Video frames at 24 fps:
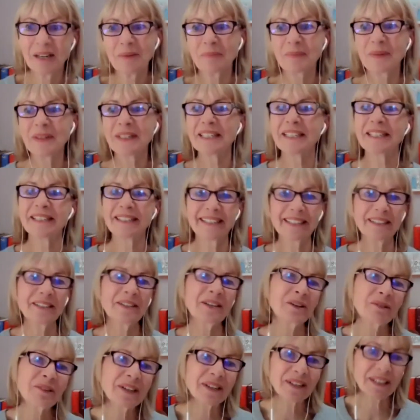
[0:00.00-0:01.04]
but it, you know,
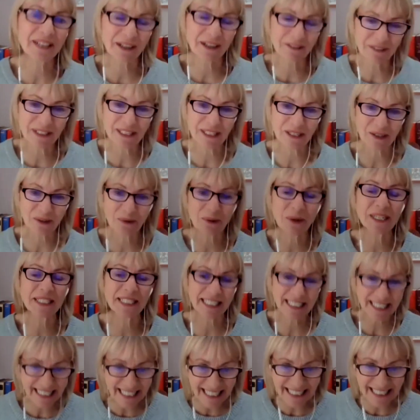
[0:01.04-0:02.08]
real life isn't quite
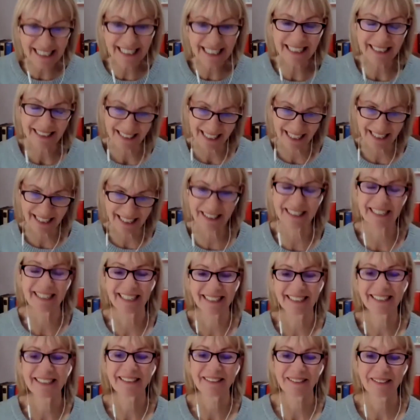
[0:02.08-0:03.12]
as neat, actually,
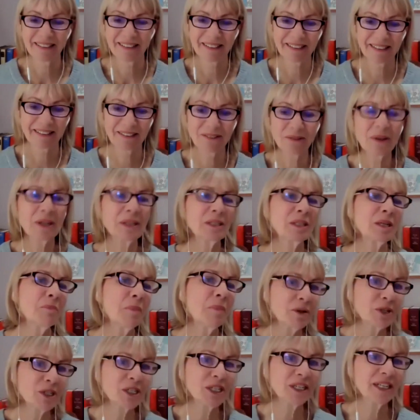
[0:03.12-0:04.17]
not as
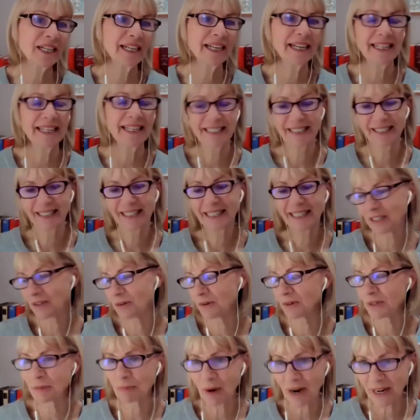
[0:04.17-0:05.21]
emotionally neat, and it's
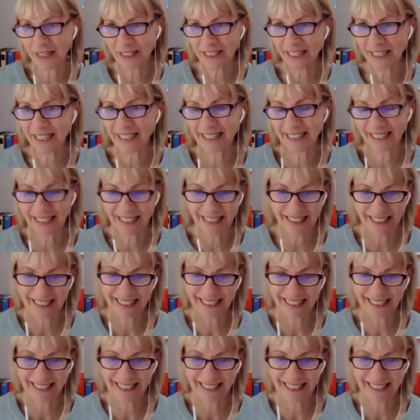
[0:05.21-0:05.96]
not as practically neat.